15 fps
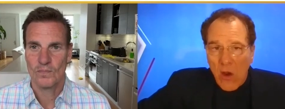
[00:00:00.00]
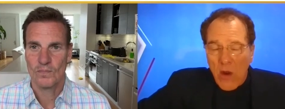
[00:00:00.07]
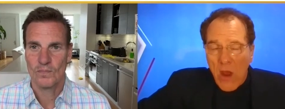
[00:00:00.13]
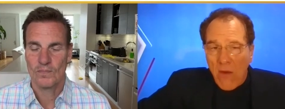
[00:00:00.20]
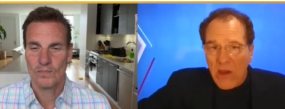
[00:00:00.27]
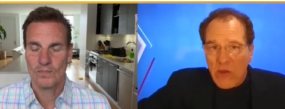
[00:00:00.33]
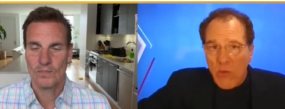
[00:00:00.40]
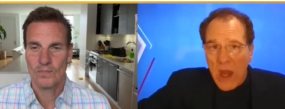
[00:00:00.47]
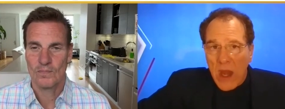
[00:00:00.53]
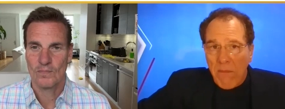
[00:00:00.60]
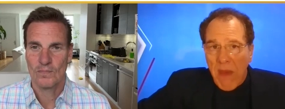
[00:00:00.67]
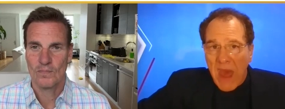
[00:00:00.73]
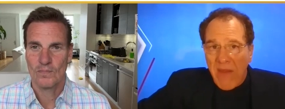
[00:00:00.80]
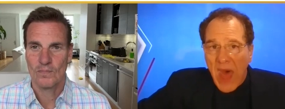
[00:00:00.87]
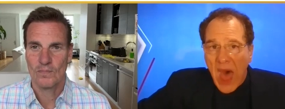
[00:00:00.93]
Speaker 1: don't always want
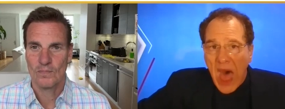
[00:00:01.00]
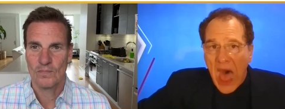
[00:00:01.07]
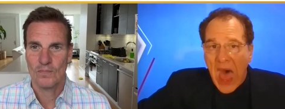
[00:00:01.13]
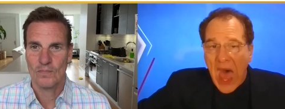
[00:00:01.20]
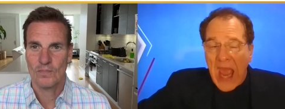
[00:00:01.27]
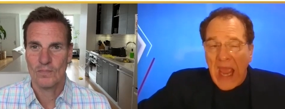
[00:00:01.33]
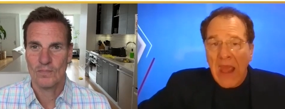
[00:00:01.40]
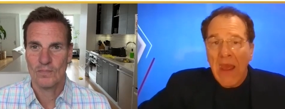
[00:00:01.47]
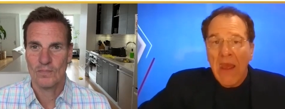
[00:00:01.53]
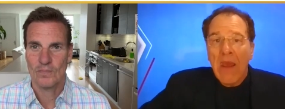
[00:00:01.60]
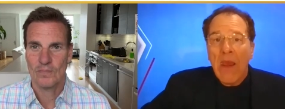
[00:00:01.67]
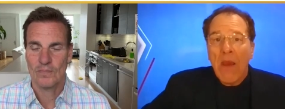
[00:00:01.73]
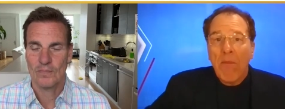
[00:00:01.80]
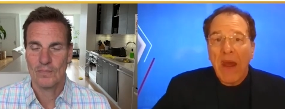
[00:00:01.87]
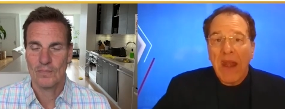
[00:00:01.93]
to buy the high,
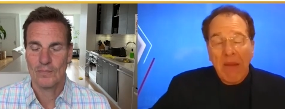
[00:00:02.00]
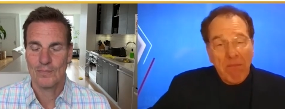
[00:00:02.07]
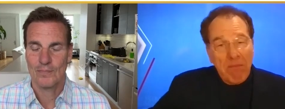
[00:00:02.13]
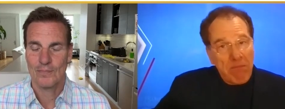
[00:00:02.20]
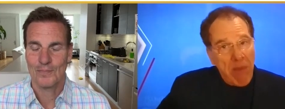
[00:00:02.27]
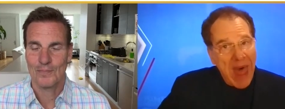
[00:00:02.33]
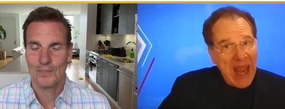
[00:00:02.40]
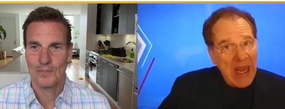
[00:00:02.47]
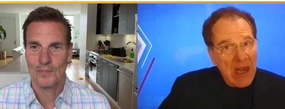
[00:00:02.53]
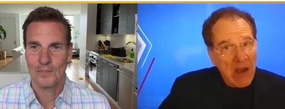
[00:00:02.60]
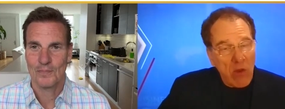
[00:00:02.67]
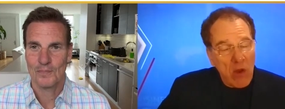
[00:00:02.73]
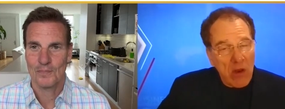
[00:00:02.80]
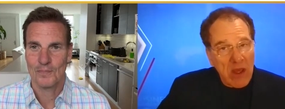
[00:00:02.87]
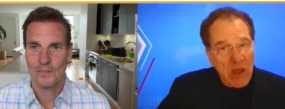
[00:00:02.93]
but buying
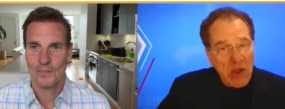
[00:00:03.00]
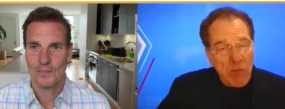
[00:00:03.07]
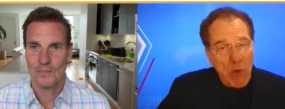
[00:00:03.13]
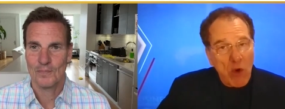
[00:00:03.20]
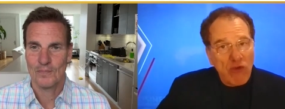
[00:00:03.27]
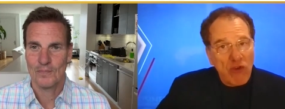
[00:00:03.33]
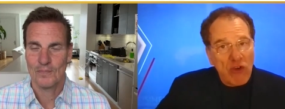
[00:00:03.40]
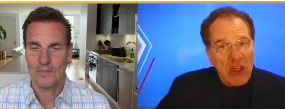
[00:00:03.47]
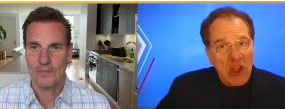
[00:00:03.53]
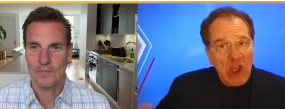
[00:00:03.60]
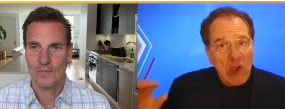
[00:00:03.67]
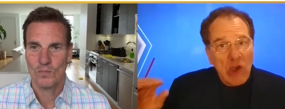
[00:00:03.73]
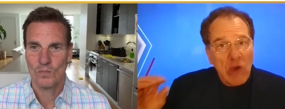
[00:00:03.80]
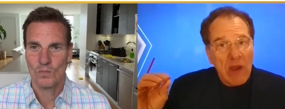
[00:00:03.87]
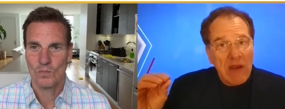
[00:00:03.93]
a little exposure, and you
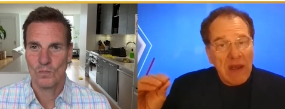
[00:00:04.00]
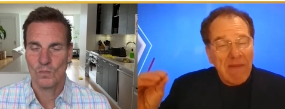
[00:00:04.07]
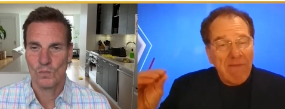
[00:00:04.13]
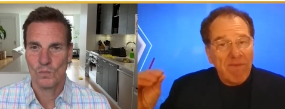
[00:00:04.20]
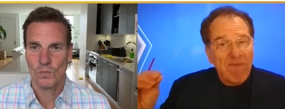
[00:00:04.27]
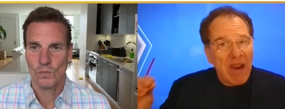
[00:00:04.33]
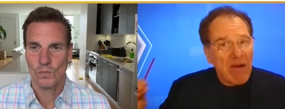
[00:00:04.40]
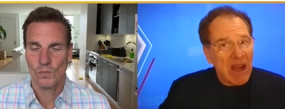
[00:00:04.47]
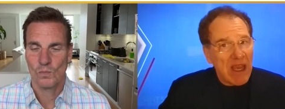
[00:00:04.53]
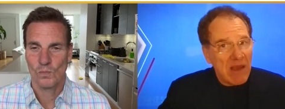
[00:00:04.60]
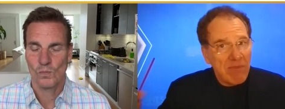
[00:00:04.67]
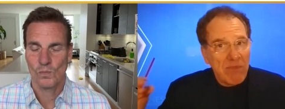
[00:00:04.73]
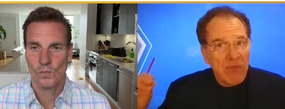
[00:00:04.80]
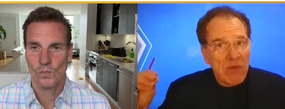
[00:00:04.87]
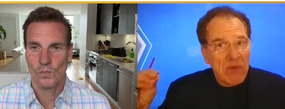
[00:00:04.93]
can do it
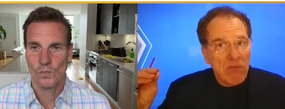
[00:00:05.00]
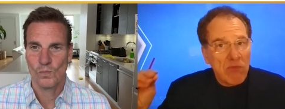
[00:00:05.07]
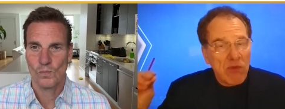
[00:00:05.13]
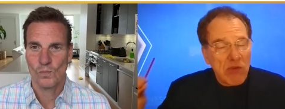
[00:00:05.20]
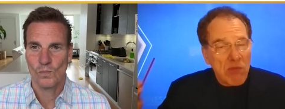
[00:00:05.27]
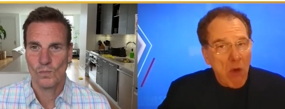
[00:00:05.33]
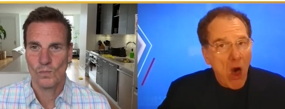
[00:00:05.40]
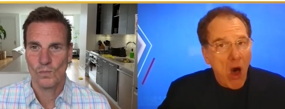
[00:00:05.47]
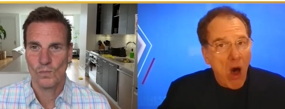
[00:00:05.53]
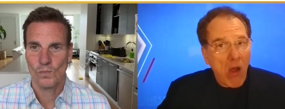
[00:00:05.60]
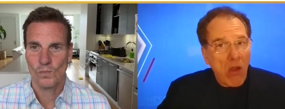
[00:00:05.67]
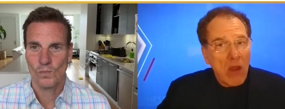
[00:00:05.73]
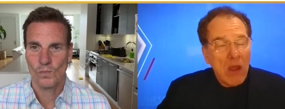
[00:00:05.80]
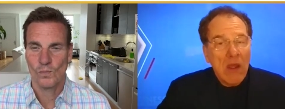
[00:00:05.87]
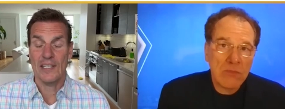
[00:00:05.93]
very
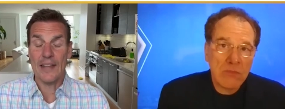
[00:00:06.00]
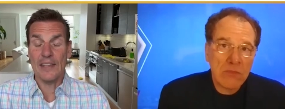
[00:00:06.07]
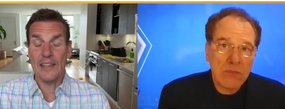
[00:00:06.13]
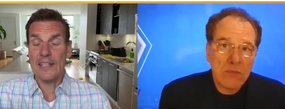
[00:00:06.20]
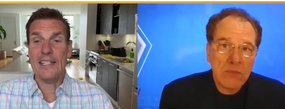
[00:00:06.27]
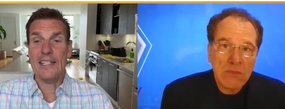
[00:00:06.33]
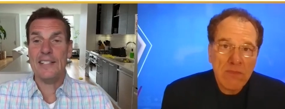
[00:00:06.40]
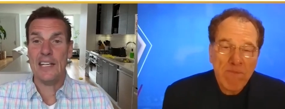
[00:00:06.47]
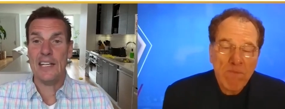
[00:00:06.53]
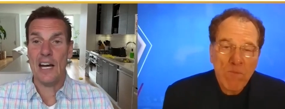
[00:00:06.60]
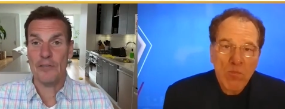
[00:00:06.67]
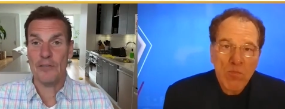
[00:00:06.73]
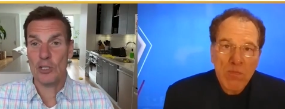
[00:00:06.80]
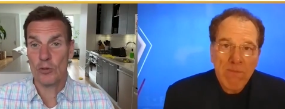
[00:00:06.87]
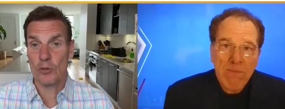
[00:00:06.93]
small.
Speaker 2: Yeah, the E T
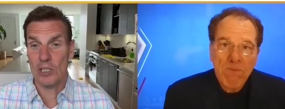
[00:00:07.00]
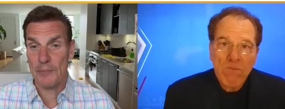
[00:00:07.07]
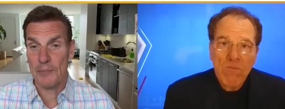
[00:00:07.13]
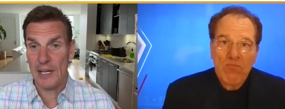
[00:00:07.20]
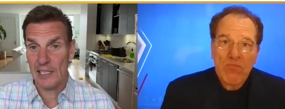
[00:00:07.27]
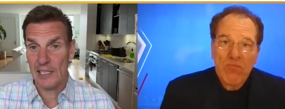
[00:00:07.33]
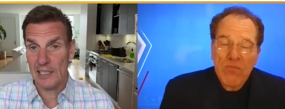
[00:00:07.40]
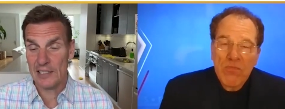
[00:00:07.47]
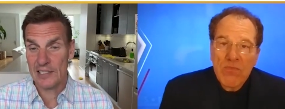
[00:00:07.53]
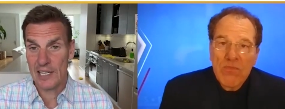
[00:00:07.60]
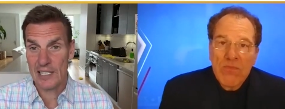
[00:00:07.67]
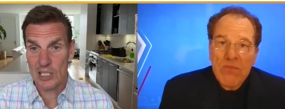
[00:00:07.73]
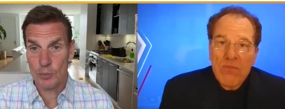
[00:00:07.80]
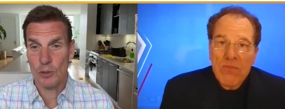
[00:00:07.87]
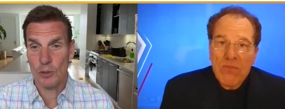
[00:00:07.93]
F has really made it
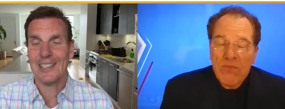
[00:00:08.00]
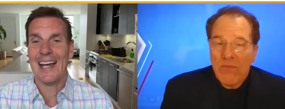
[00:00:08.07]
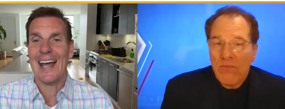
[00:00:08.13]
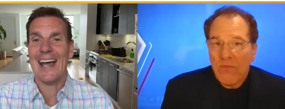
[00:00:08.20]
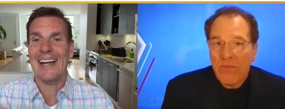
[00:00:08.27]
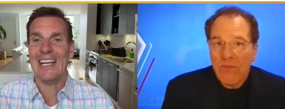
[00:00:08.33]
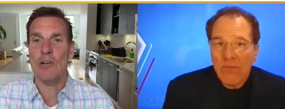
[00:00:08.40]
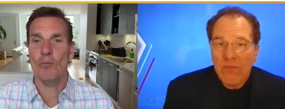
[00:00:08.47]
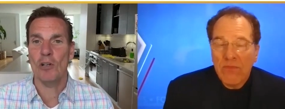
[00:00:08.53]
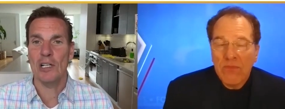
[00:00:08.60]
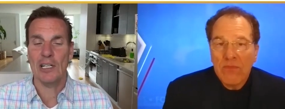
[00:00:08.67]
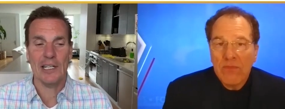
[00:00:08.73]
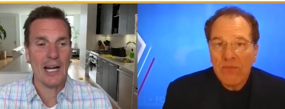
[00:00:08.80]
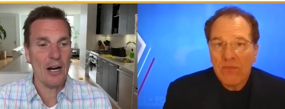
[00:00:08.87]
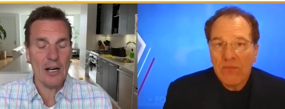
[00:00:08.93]
accessible to
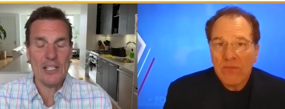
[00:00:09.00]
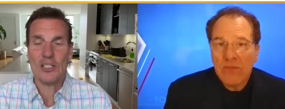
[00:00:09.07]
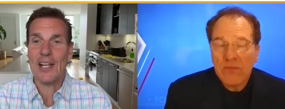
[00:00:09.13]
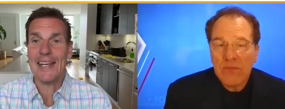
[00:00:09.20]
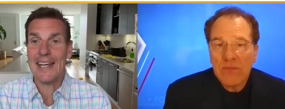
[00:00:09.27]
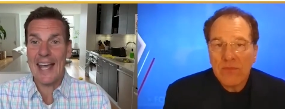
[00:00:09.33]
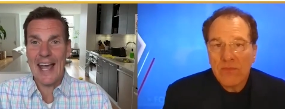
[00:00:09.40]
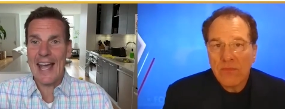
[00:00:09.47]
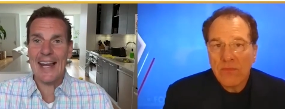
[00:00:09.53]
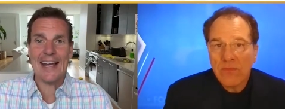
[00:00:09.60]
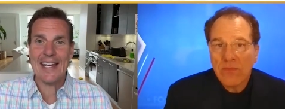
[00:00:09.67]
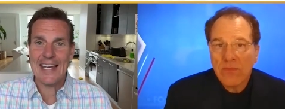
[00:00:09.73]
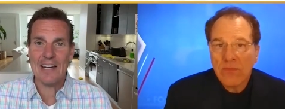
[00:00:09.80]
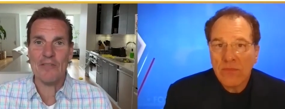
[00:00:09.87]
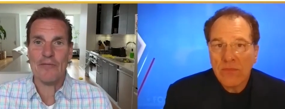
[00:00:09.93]
anyone. Now, it's like
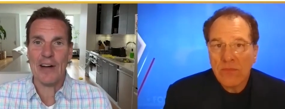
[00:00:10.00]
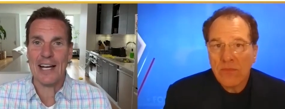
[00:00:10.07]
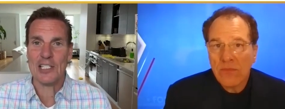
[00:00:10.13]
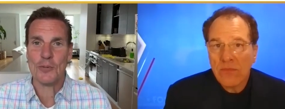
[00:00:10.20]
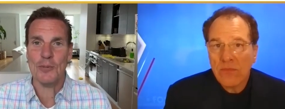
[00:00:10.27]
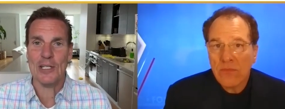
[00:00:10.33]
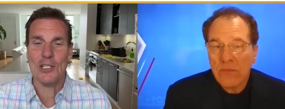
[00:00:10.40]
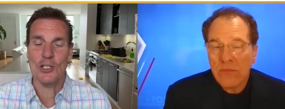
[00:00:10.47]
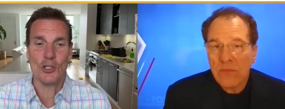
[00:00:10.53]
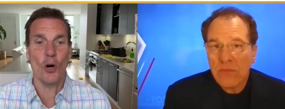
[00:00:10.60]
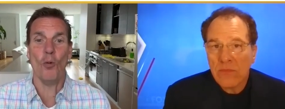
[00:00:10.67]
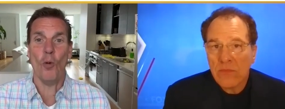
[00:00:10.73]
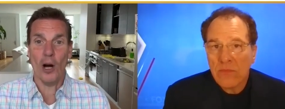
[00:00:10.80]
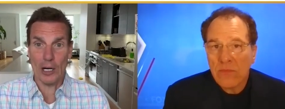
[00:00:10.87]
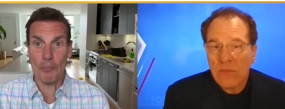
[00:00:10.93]
any investment. You
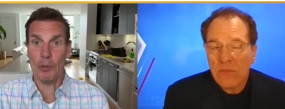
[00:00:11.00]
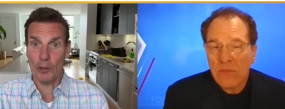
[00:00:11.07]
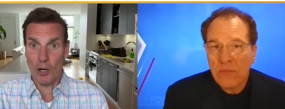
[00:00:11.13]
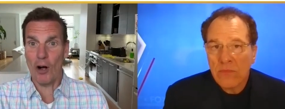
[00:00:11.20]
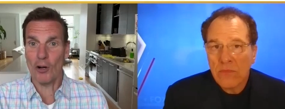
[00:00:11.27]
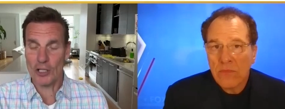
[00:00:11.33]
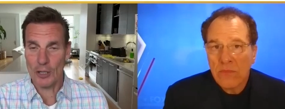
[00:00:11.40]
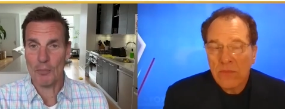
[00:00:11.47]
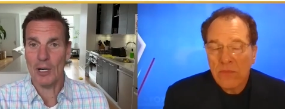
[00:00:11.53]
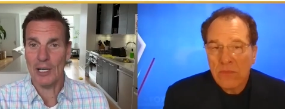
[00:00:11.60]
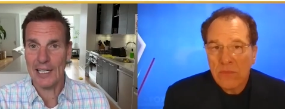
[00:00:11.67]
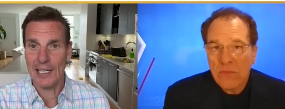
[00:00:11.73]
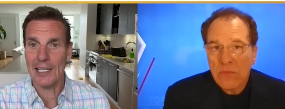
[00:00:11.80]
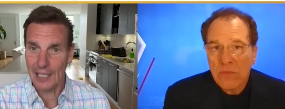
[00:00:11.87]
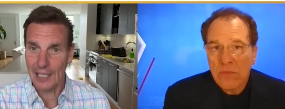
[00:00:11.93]
don't want to put all your money,